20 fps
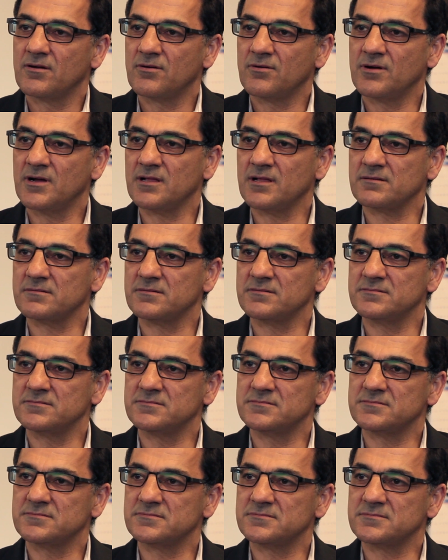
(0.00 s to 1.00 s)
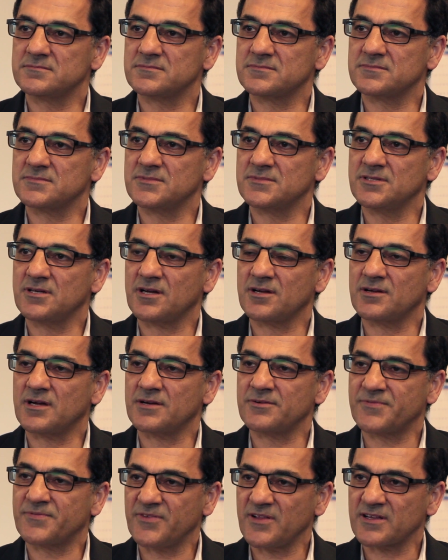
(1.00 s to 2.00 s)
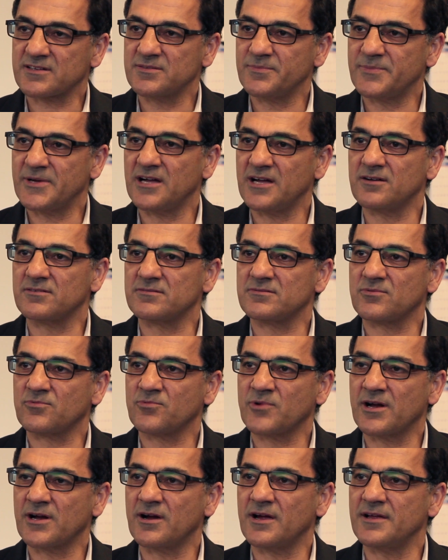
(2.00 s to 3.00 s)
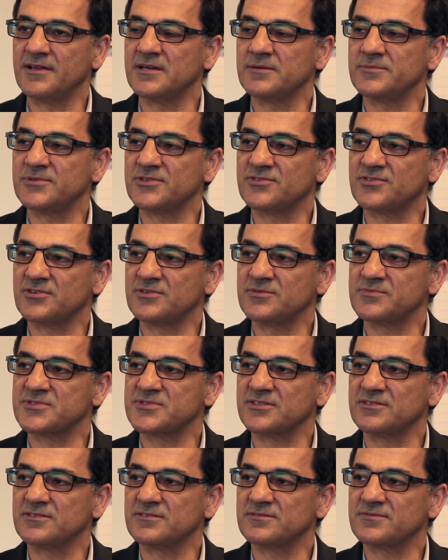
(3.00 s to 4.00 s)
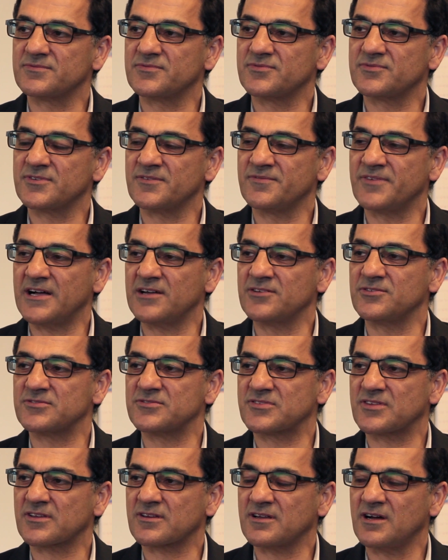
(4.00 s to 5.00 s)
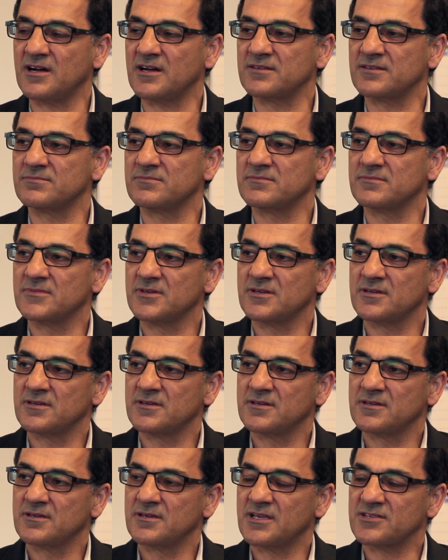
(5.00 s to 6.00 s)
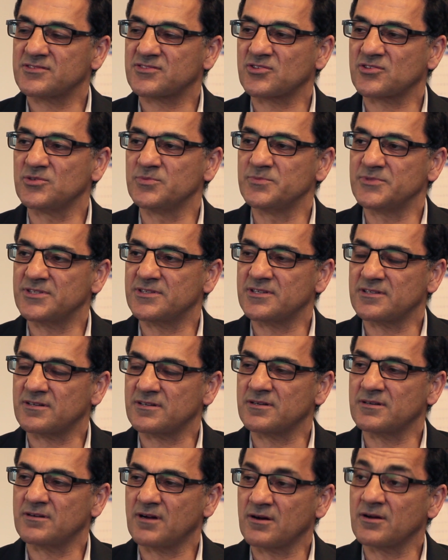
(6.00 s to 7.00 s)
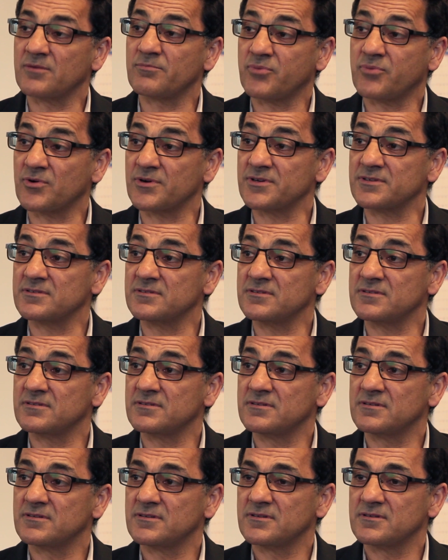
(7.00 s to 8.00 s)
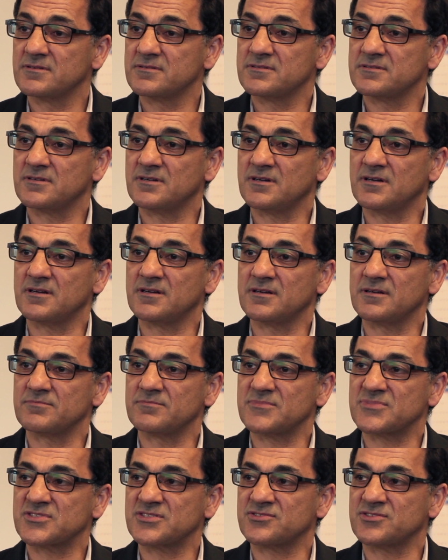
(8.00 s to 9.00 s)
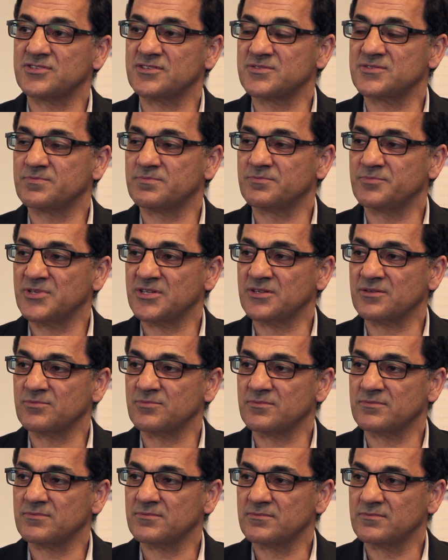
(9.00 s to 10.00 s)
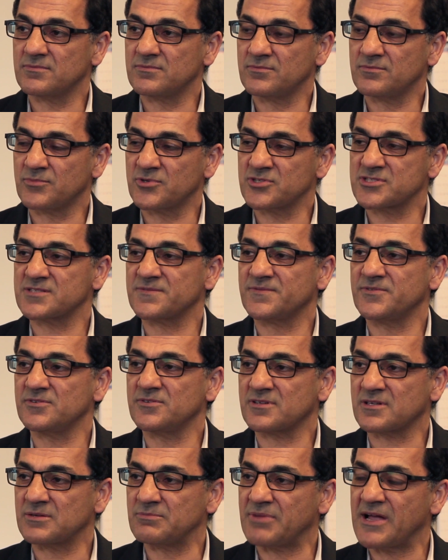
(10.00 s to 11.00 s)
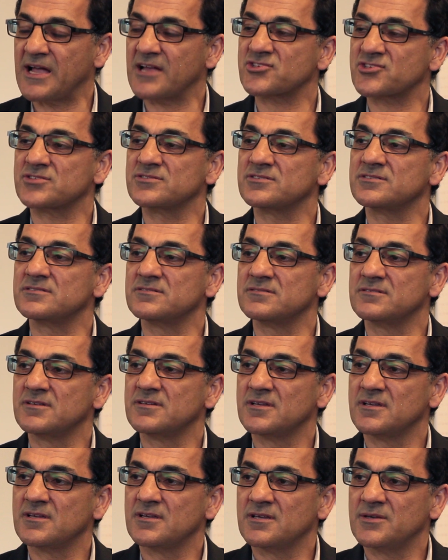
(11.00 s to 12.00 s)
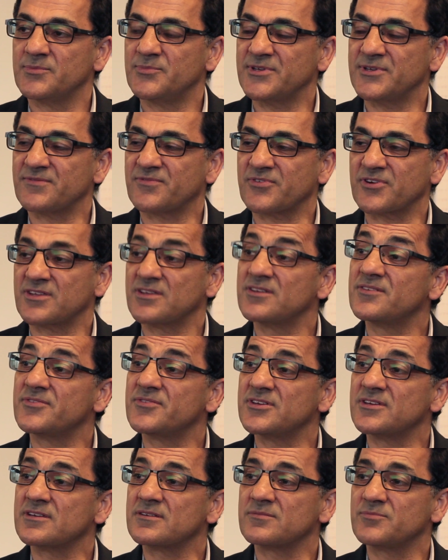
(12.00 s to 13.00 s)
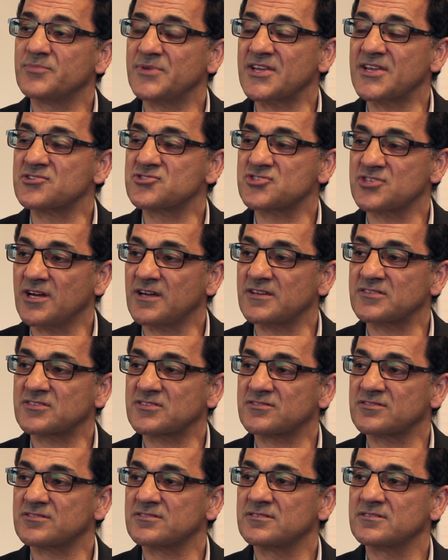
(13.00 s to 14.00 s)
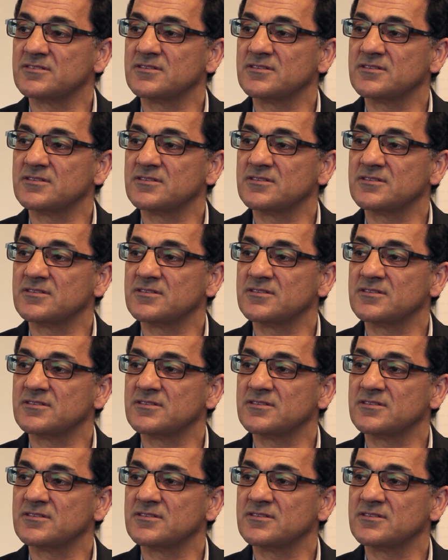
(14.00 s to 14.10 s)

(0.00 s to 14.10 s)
Well, you know, I reflect about where I am in terms of the values that God has told me that are important, such as being merciful, compassionate, being forgiving, being just.